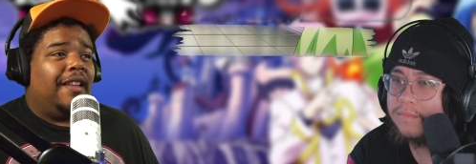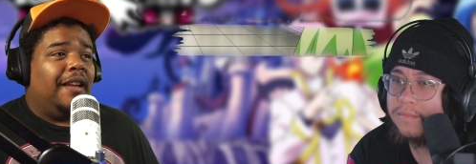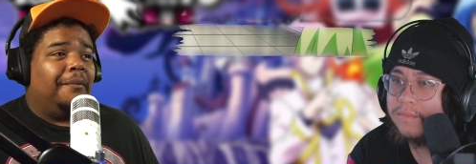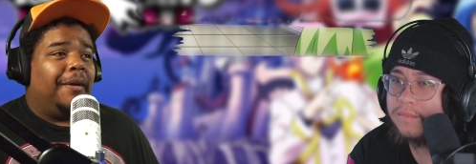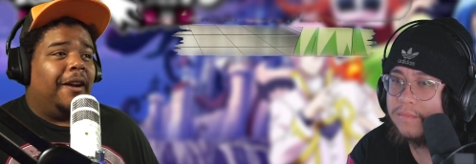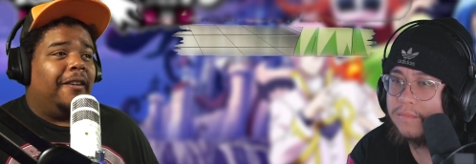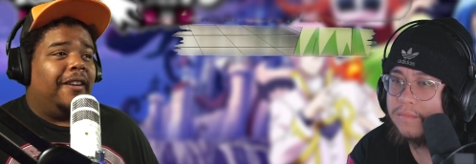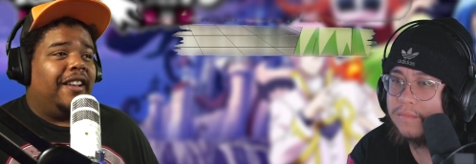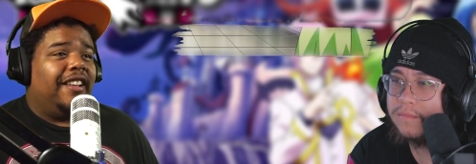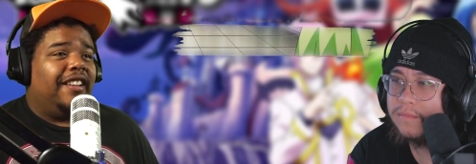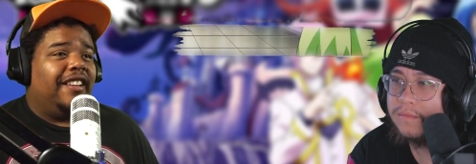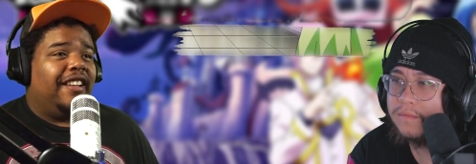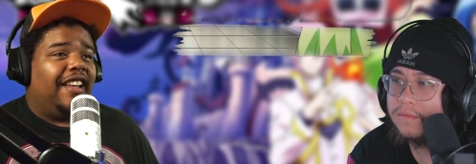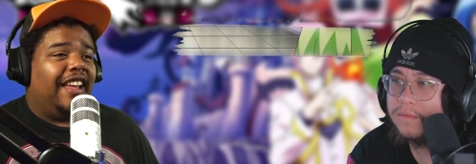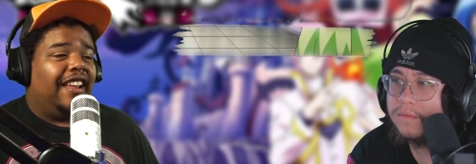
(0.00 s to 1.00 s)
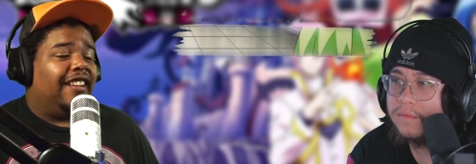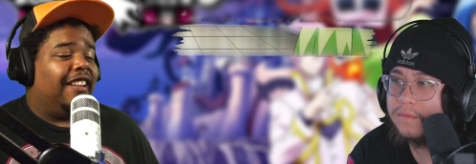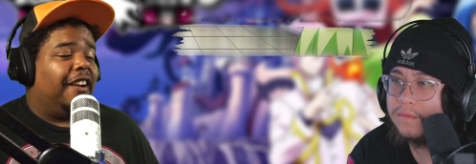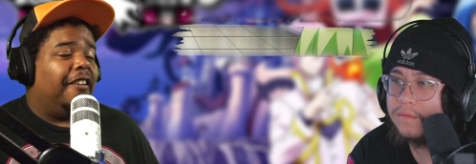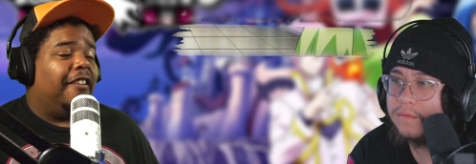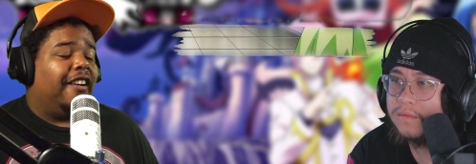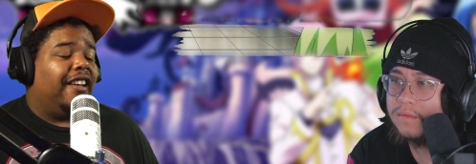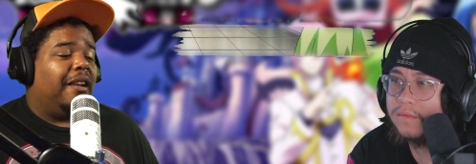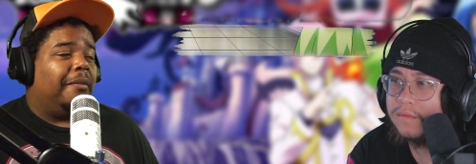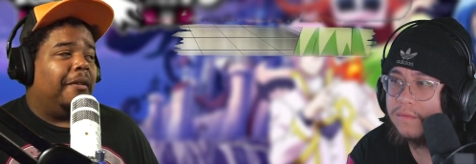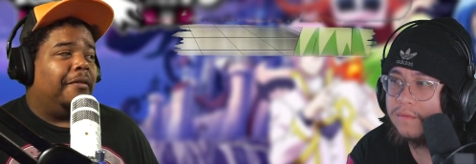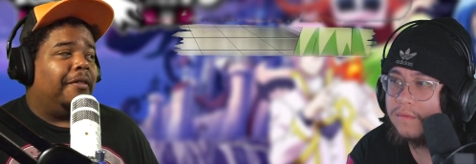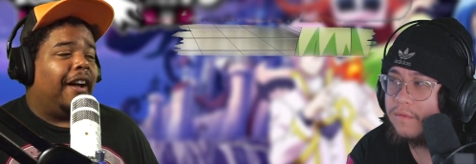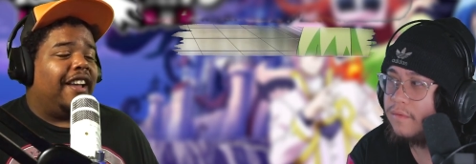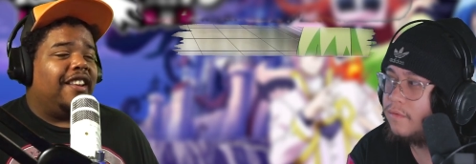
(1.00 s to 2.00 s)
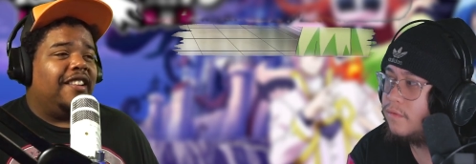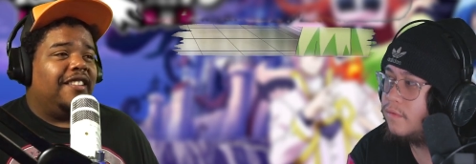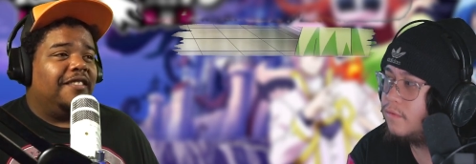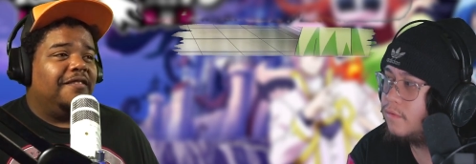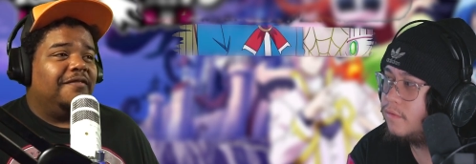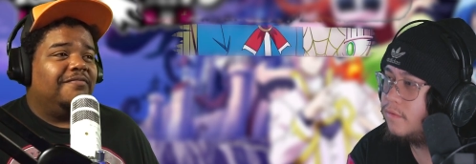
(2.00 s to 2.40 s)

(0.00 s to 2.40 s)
Speaker 1: Mary and Clara are gonna be fighting.